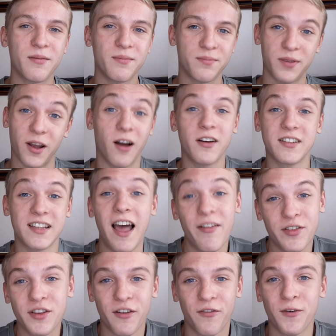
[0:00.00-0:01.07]
But honestly,
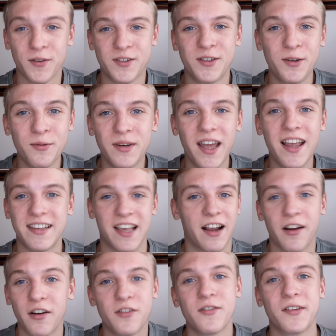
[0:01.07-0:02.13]
after the first 2 days, I
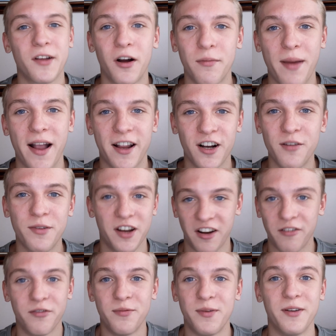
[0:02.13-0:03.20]
could have just gone back home and I
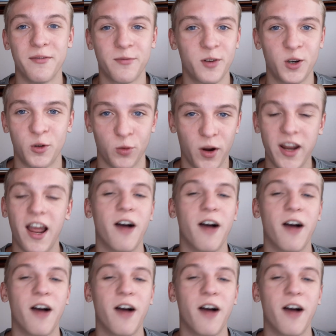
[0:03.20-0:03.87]
would have been great.